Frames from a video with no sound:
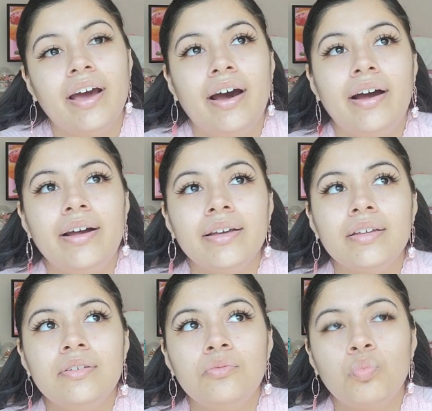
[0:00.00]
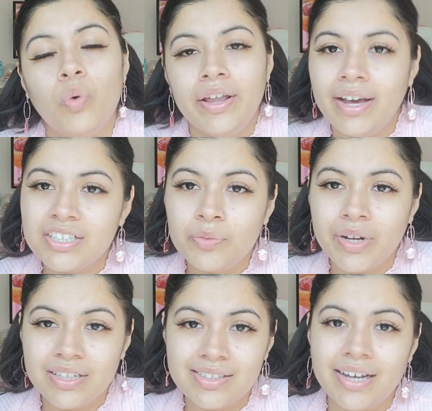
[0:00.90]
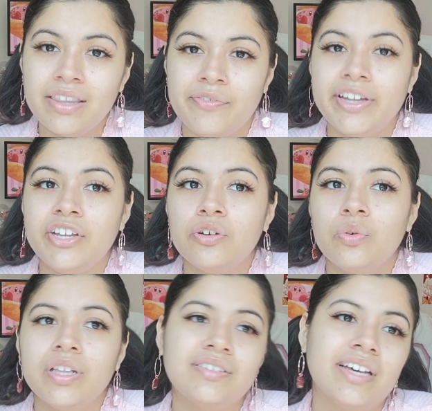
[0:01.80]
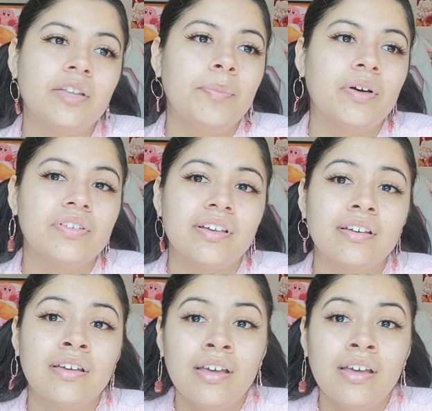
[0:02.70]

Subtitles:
I actually went inside the venue, inside the building.